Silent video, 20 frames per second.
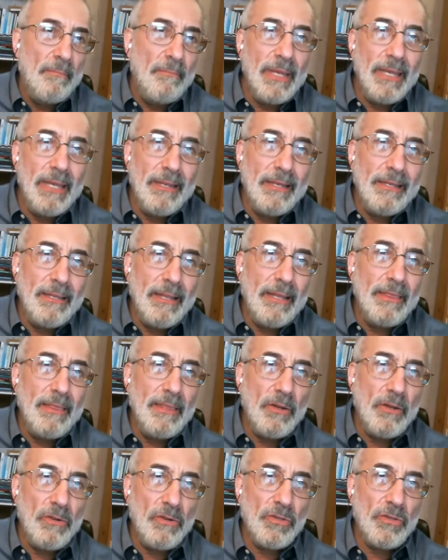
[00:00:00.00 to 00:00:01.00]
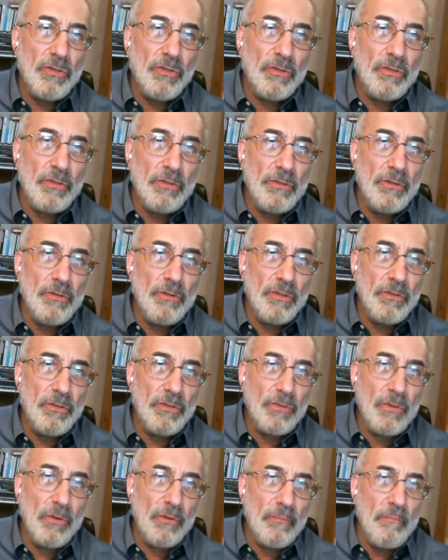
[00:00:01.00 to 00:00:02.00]
meaning that there's there's a
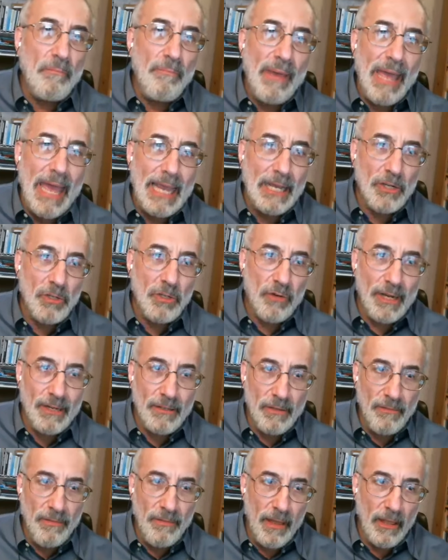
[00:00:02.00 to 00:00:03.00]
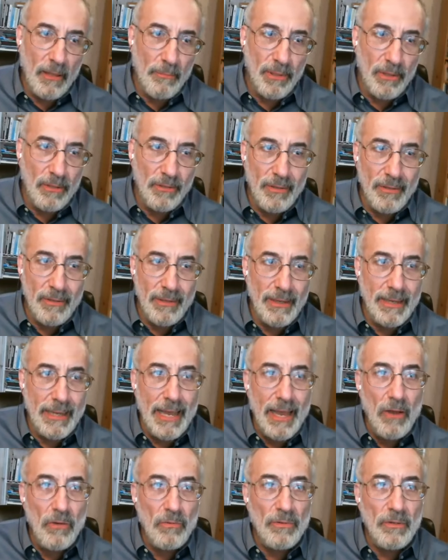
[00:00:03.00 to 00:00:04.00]
certain bag of tricks available to the
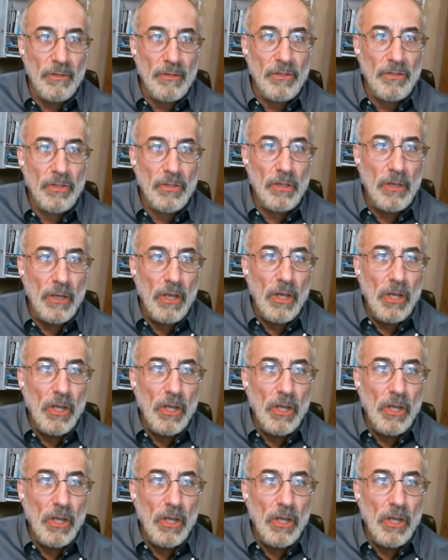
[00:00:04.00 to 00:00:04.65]
accountant